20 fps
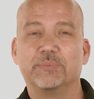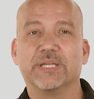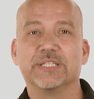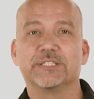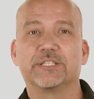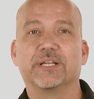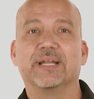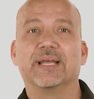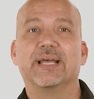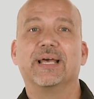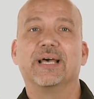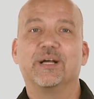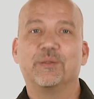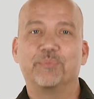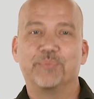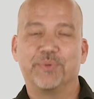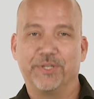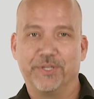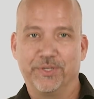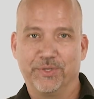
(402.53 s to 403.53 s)
but it's going to
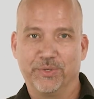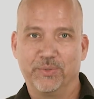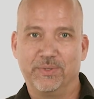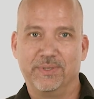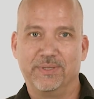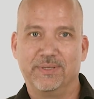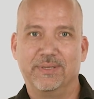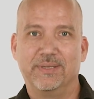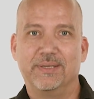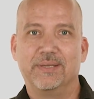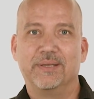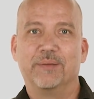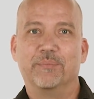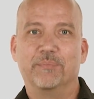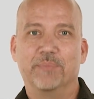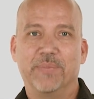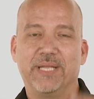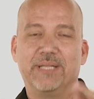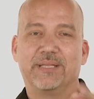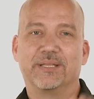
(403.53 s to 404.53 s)
help you
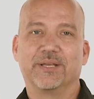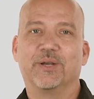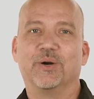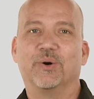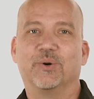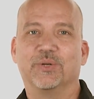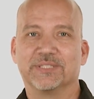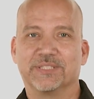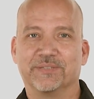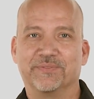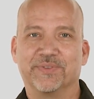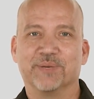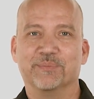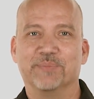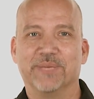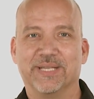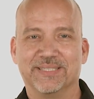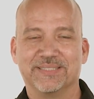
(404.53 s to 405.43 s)
meet the goals of your